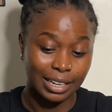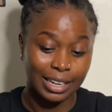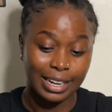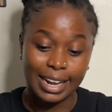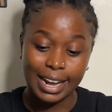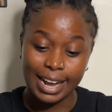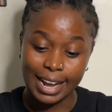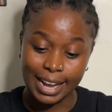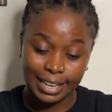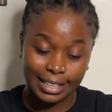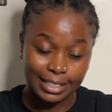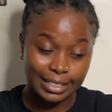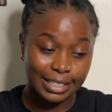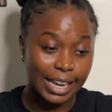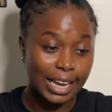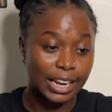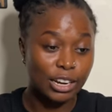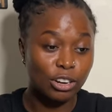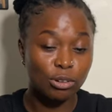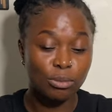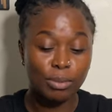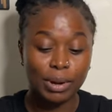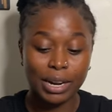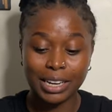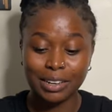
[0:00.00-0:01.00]
Guys, I
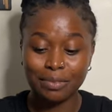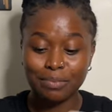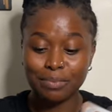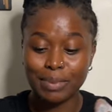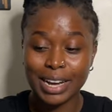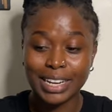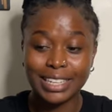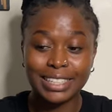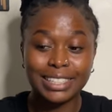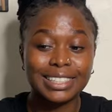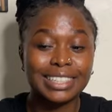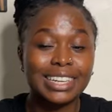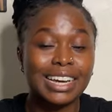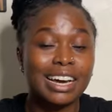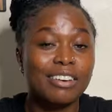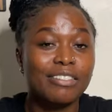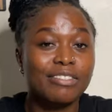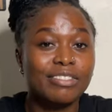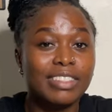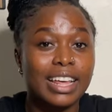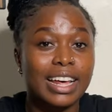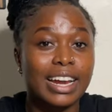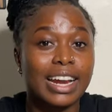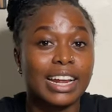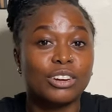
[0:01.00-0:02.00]
normally buy
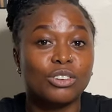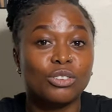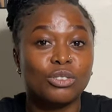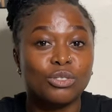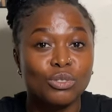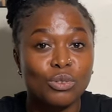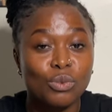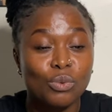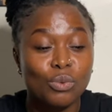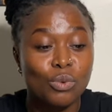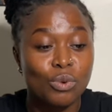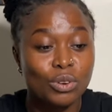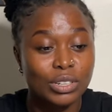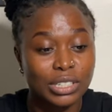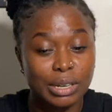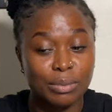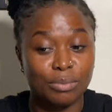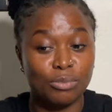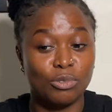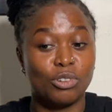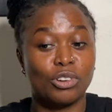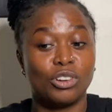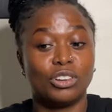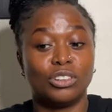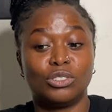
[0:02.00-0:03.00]
stuff that I don't know what
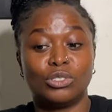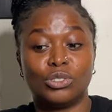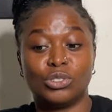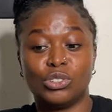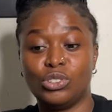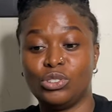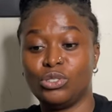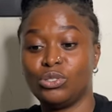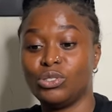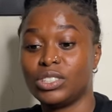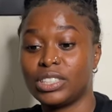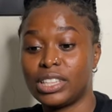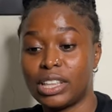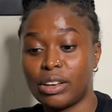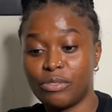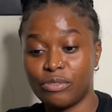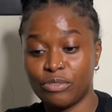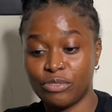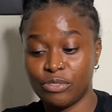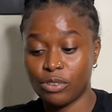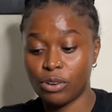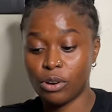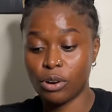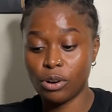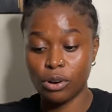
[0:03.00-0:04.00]
I'm going to use them
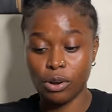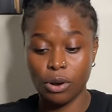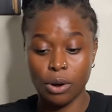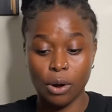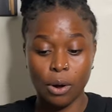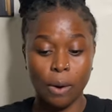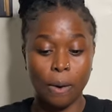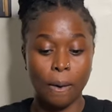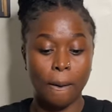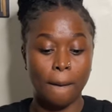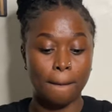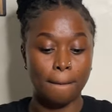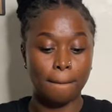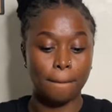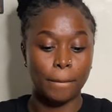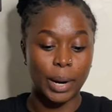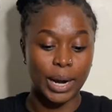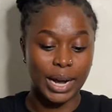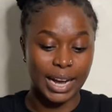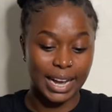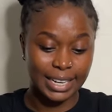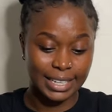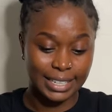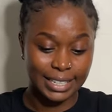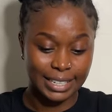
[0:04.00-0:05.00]
for.
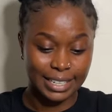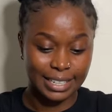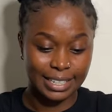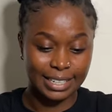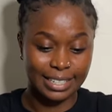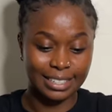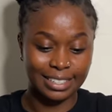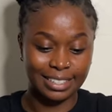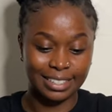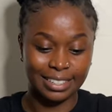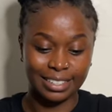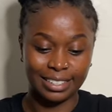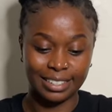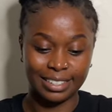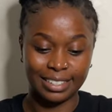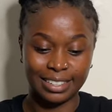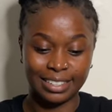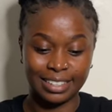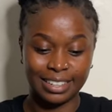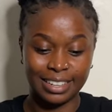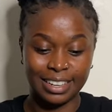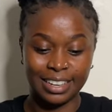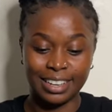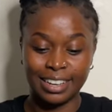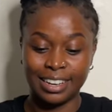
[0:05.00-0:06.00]
But,
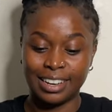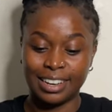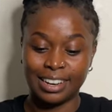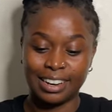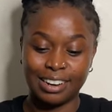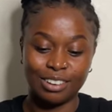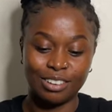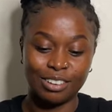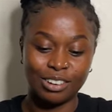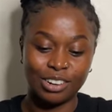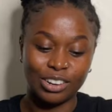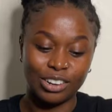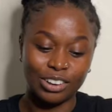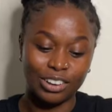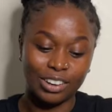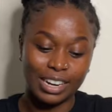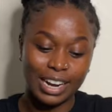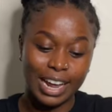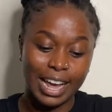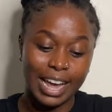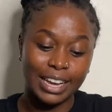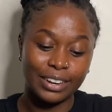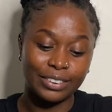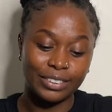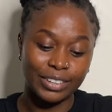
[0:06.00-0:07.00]
oh god,
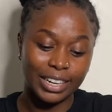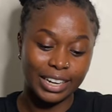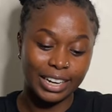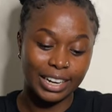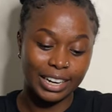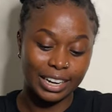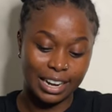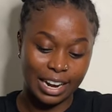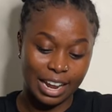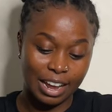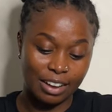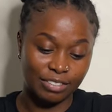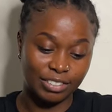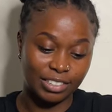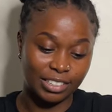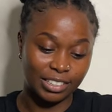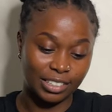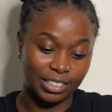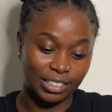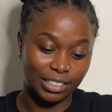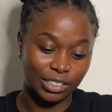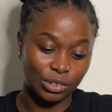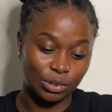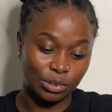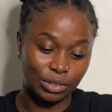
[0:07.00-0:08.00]
I really loved
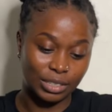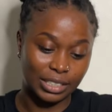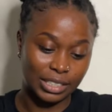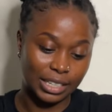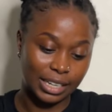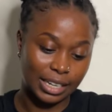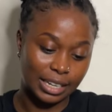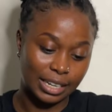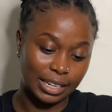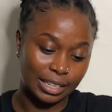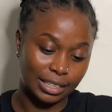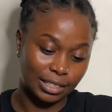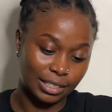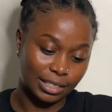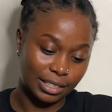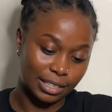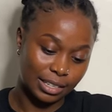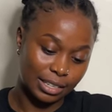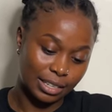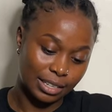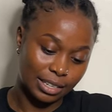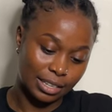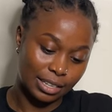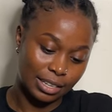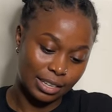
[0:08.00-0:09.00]
these containers.
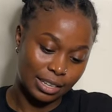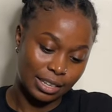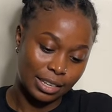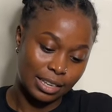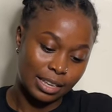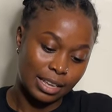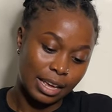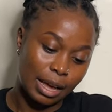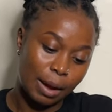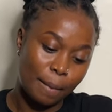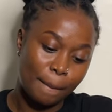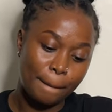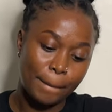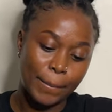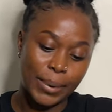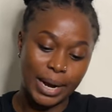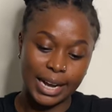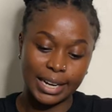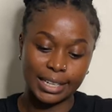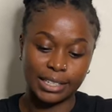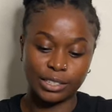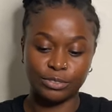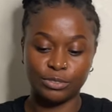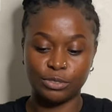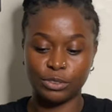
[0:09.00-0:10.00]

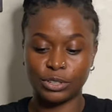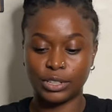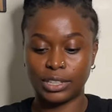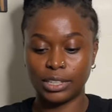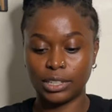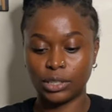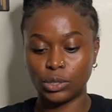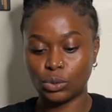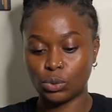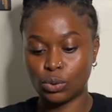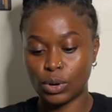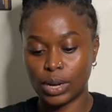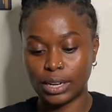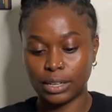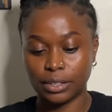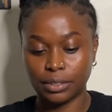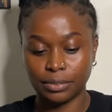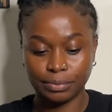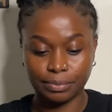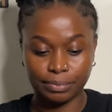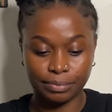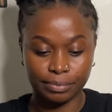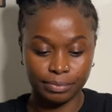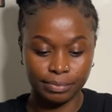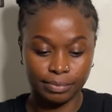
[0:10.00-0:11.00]
But for this one,
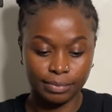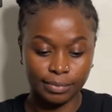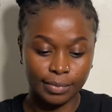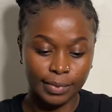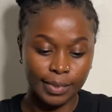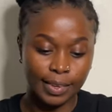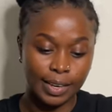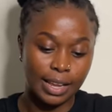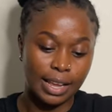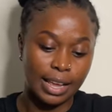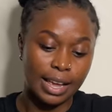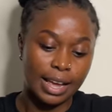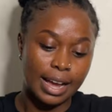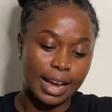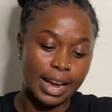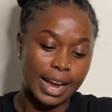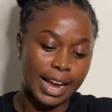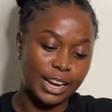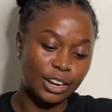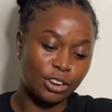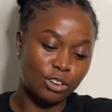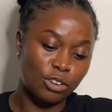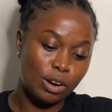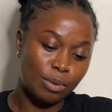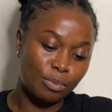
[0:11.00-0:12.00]

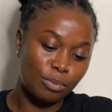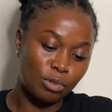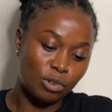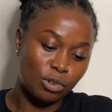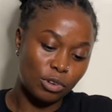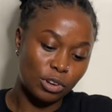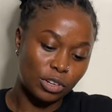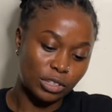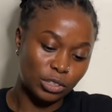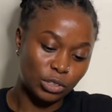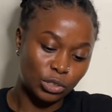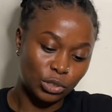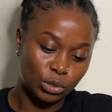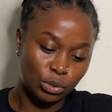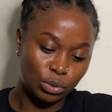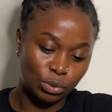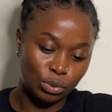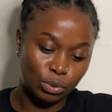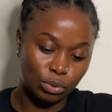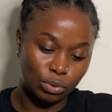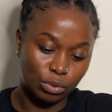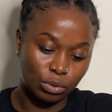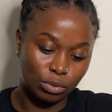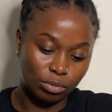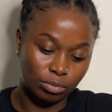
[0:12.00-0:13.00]
I know I'm going
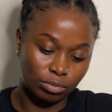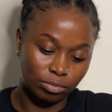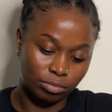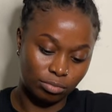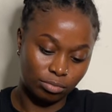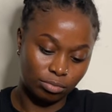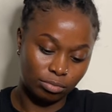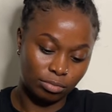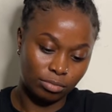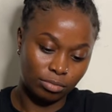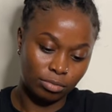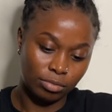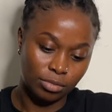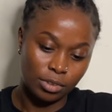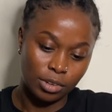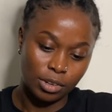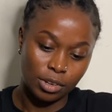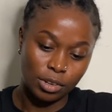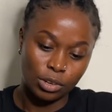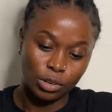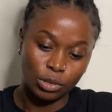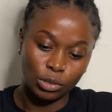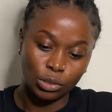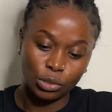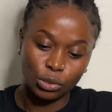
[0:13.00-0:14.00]

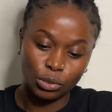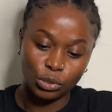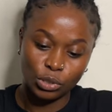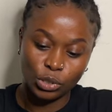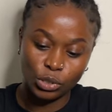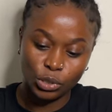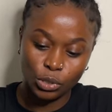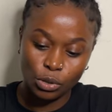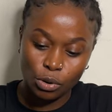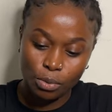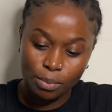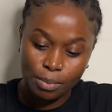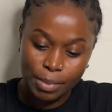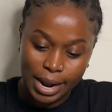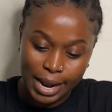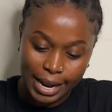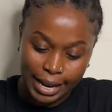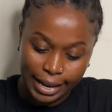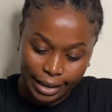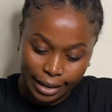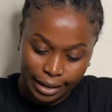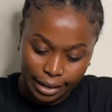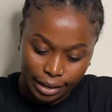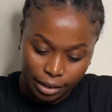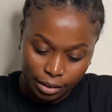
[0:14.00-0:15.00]
to store
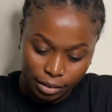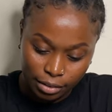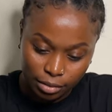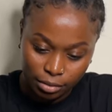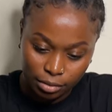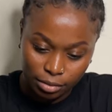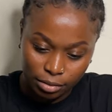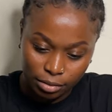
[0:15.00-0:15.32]
my